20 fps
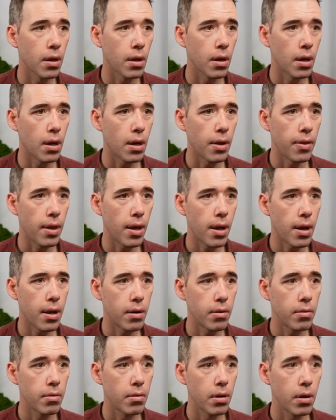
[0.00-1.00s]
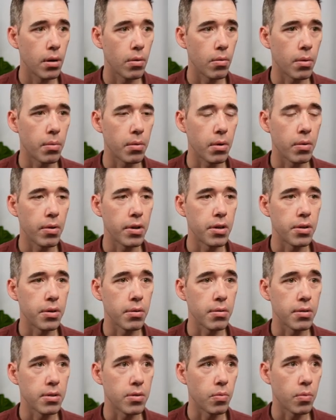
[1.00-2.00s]
And then what we're going to do
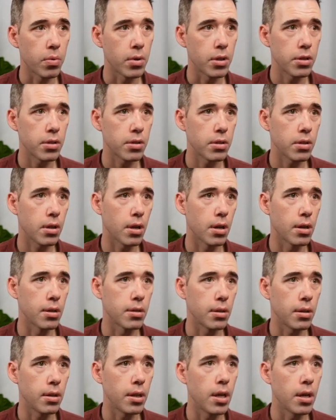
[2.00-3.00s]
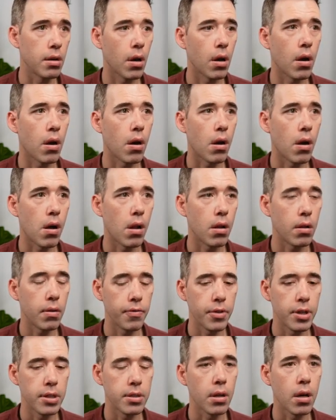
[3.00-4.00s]
is we're just going to delete all of
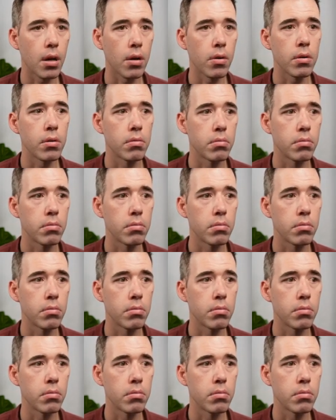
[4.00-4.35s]
this code.